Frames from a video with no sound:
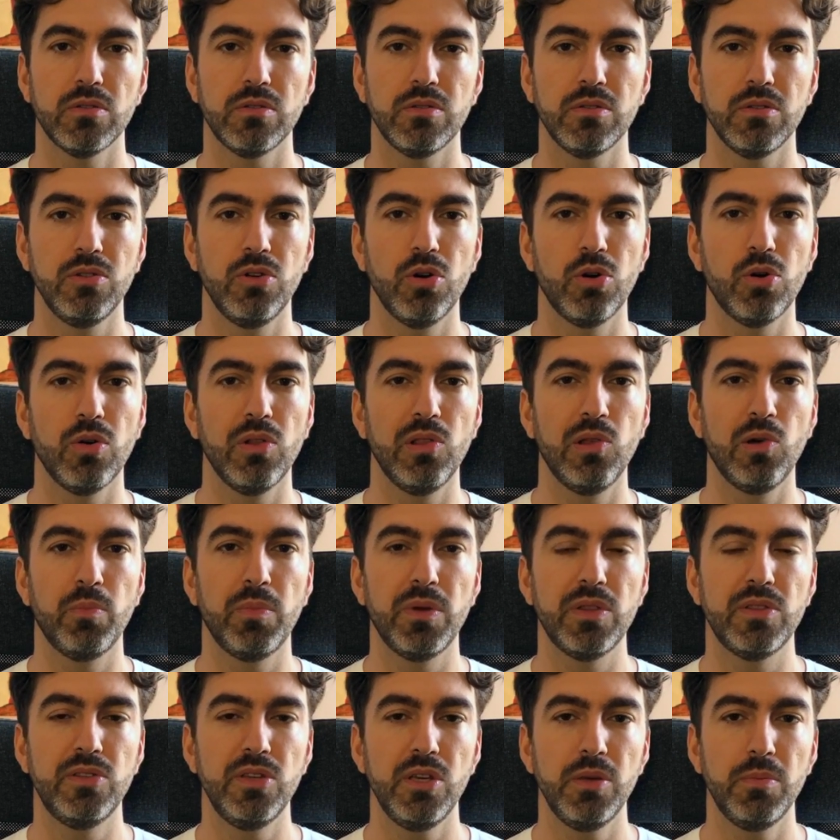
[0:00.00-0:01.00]
go a little
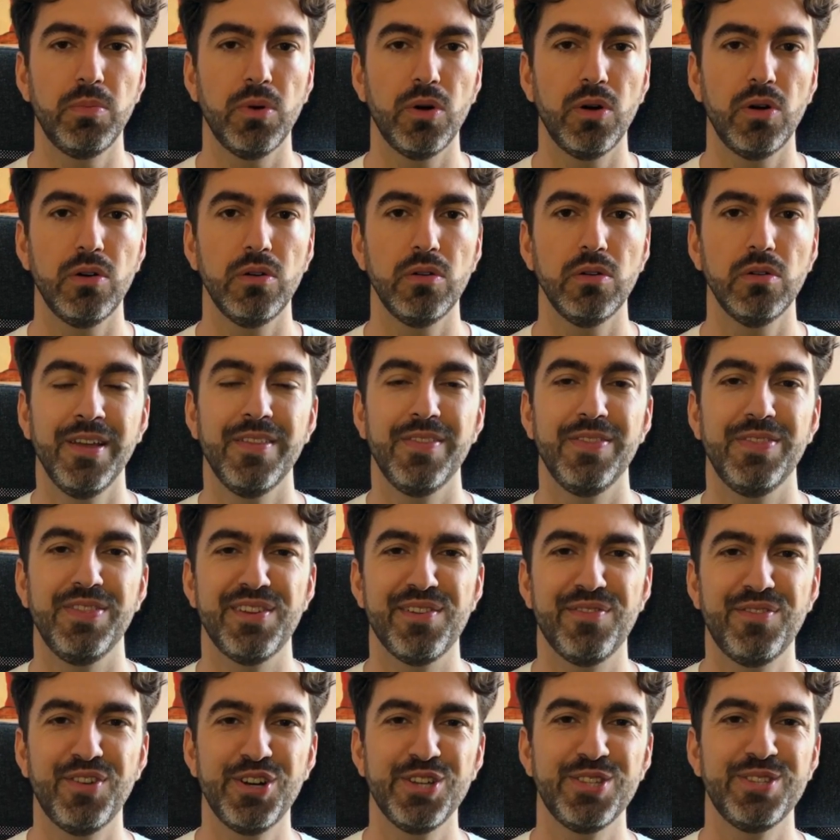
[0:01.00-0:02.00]
bit deeper.
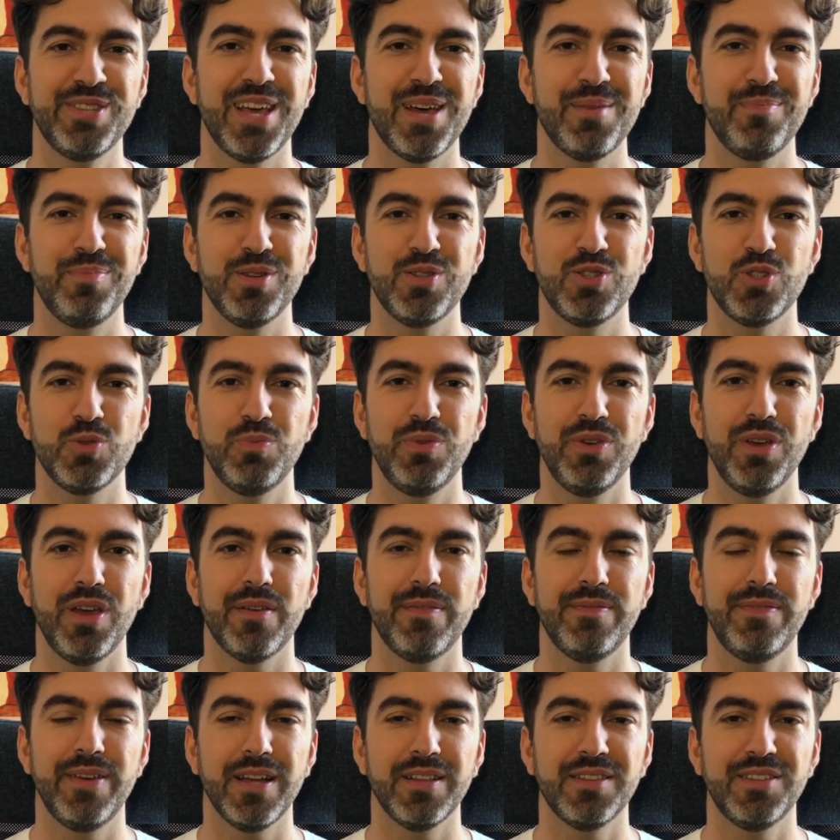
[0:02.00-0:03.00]
The first step is to be
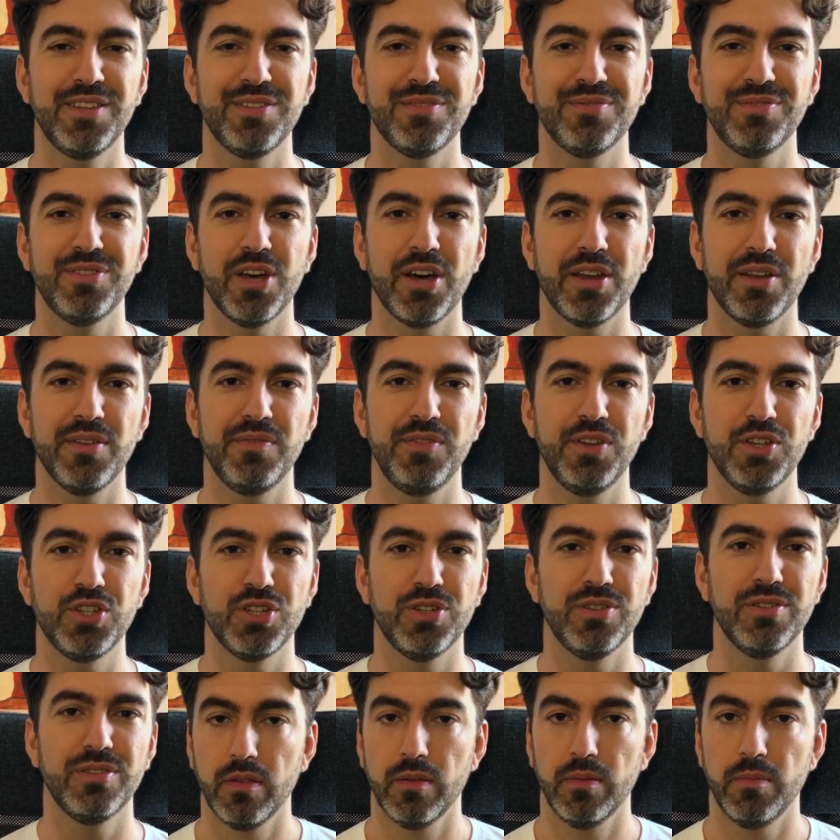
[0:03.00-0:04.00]
effective, not
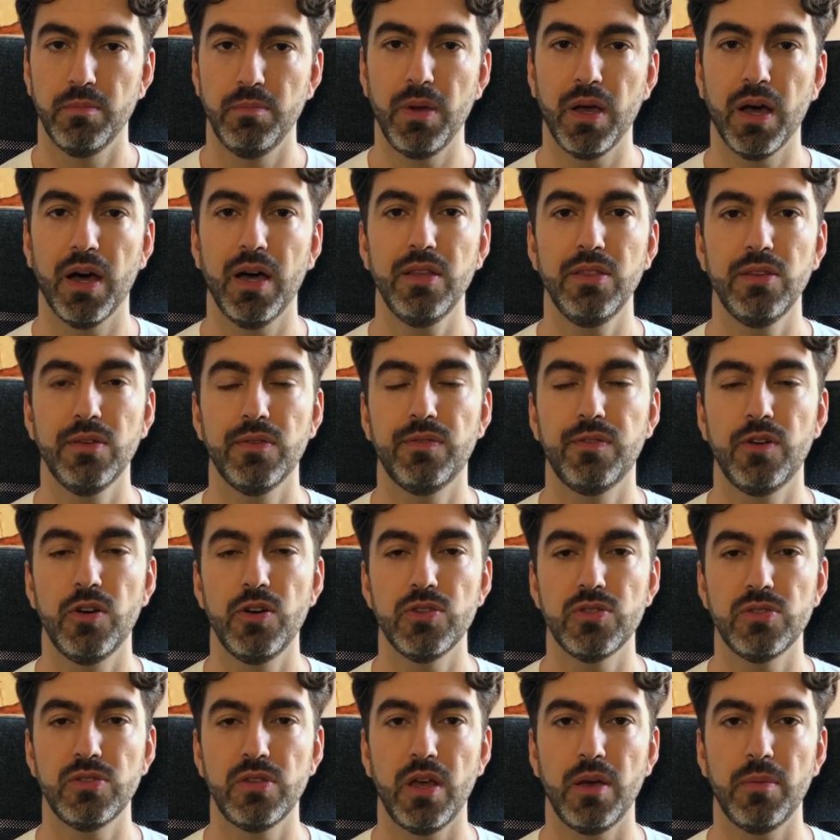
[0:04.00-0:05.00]
efficient. Behind the
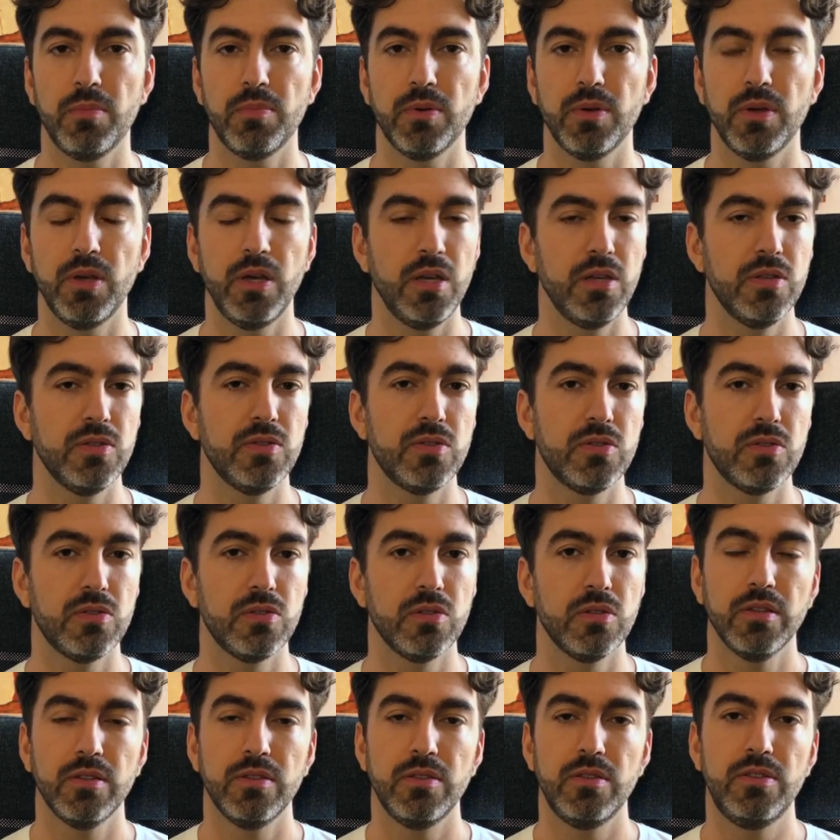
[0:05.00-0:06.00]
first step
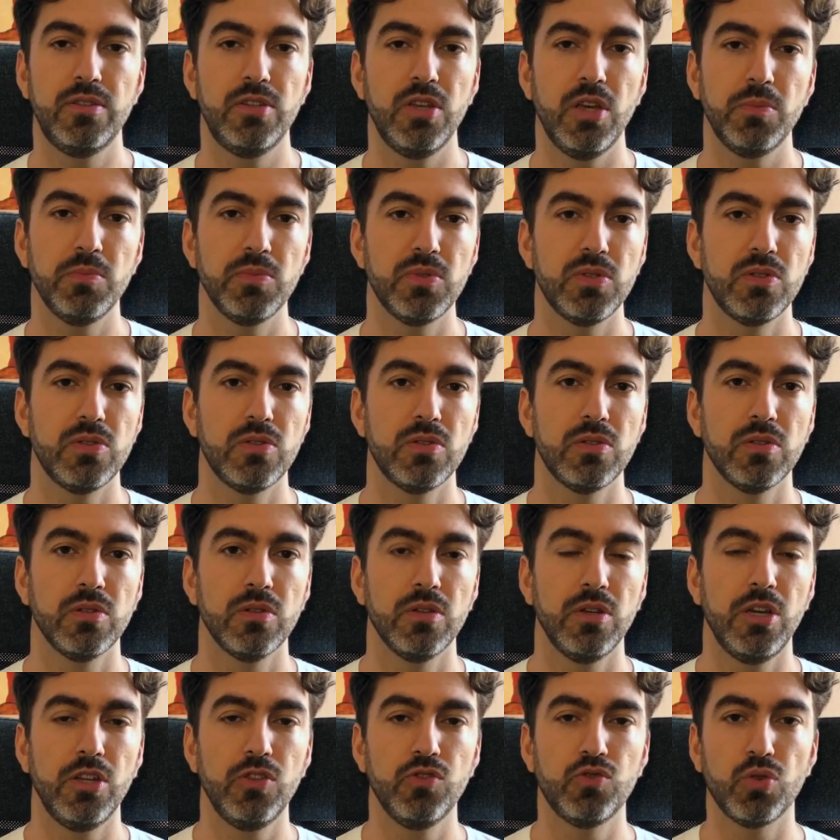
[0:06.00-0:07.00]
is Tim's
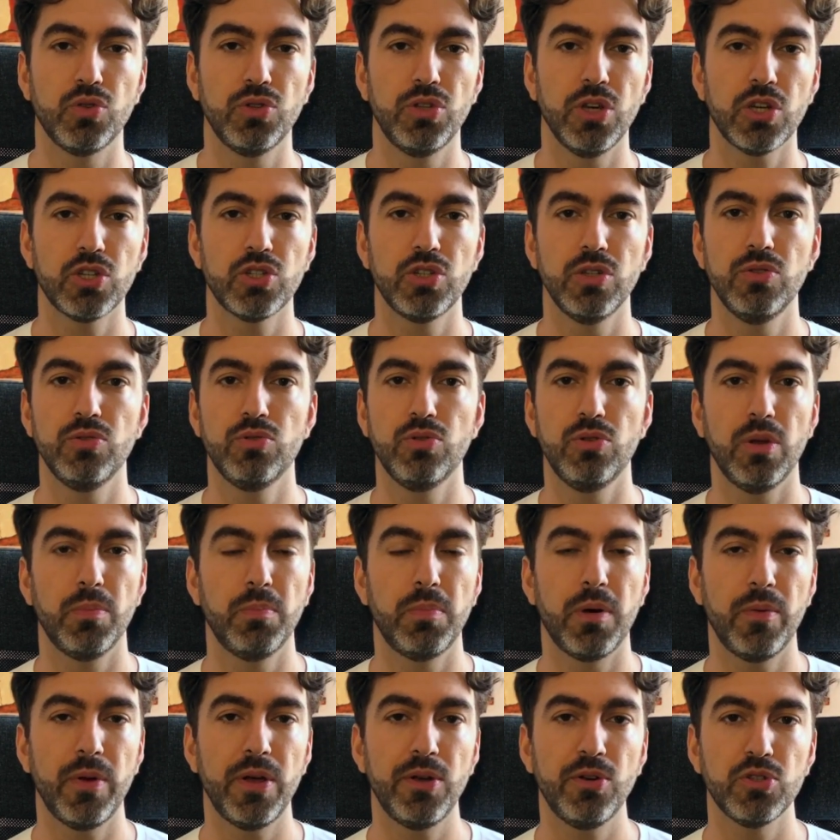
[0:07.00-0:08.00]
introduction to the
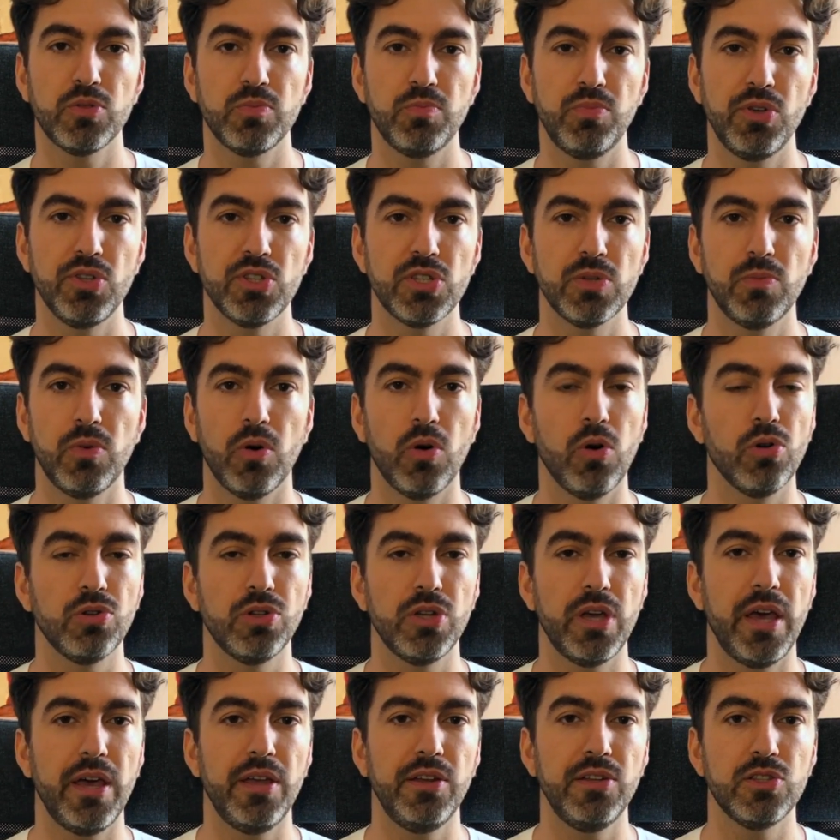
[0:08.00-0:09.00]
Pareto's principle, or
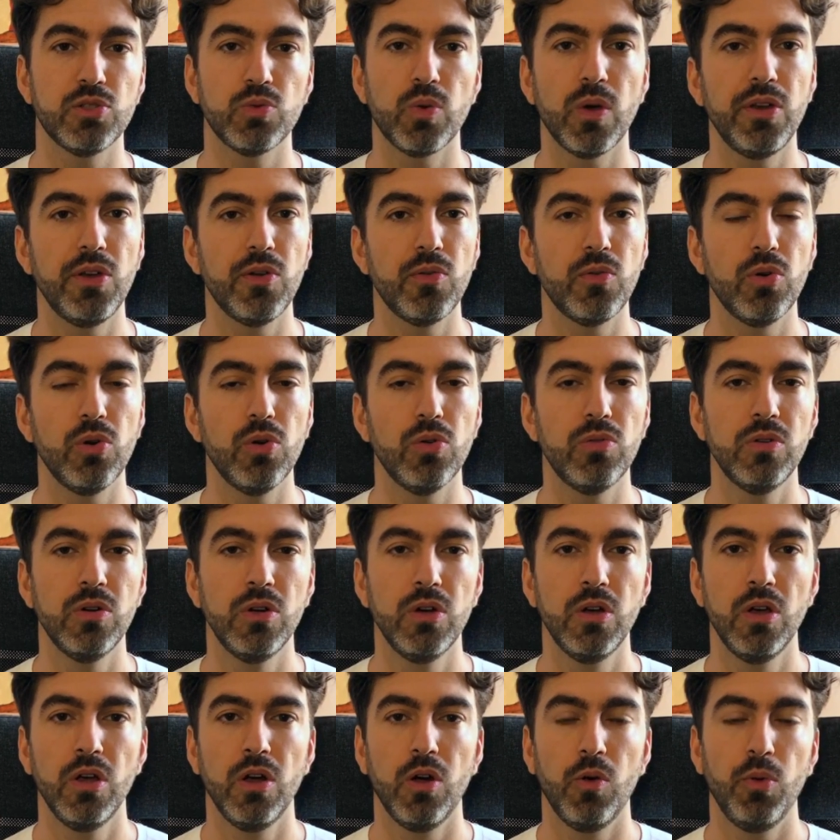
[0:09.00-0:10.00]
the 80-20 rule,
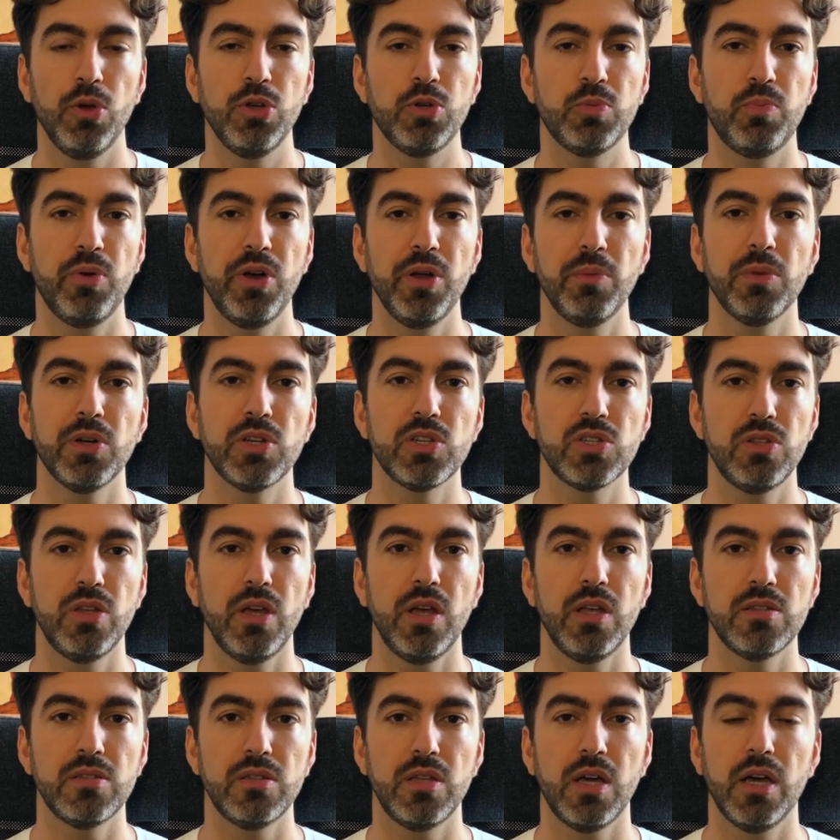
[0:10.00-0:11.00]
which pretty much
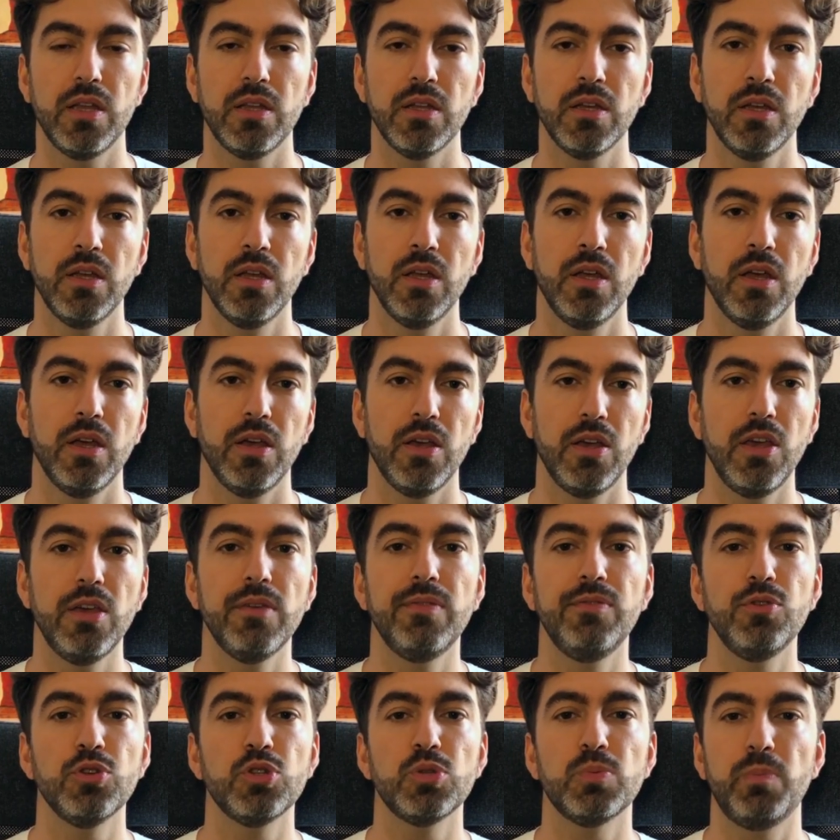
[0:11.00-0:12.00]
states that
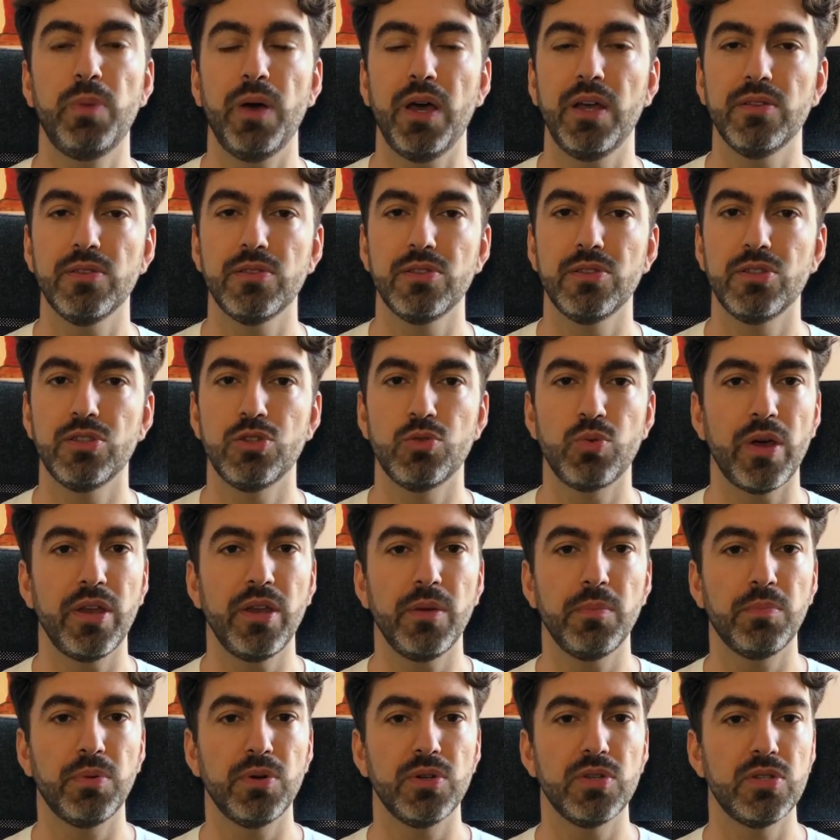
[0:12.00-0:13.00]
if you spend
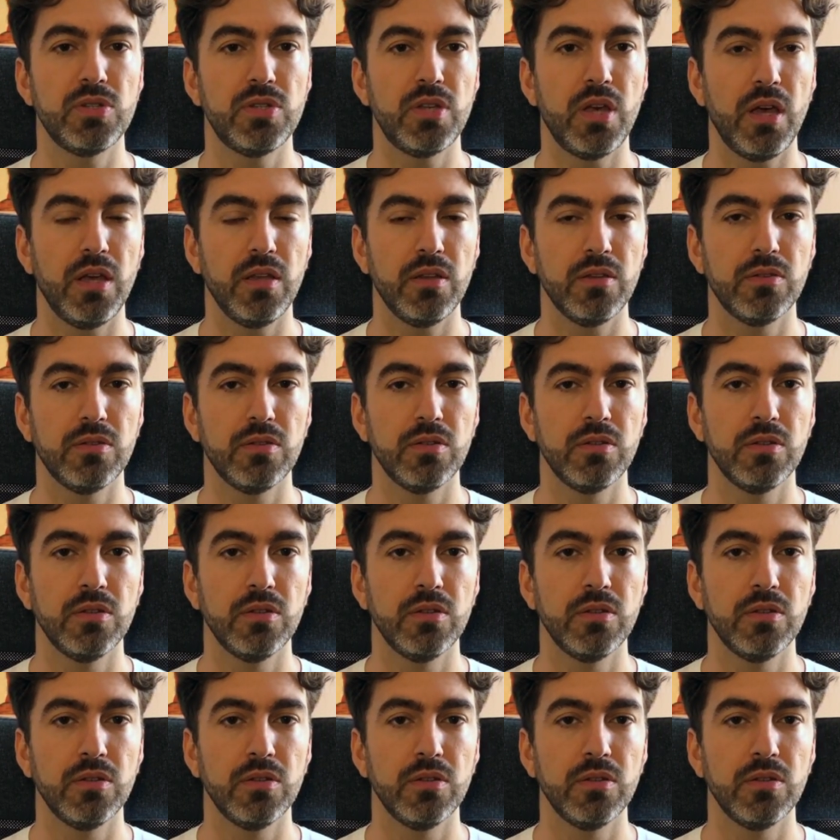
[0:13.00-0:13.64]
20%